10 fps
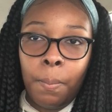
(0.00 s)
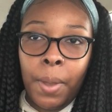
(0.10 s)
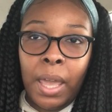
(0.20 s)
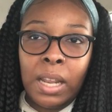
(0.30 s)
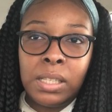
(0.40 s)

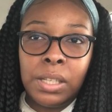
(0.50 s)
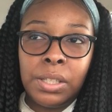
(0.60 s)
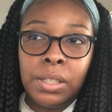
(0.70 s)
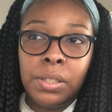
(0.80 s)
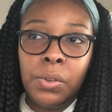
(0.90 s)
paying
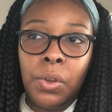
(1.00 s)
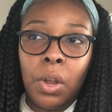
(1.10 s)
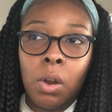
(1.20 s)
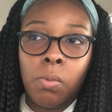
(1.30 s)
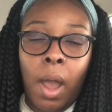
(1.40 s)
attention to
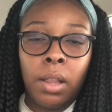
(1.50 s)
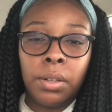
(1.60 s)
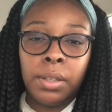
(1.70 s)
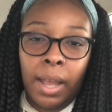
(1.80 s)
your regular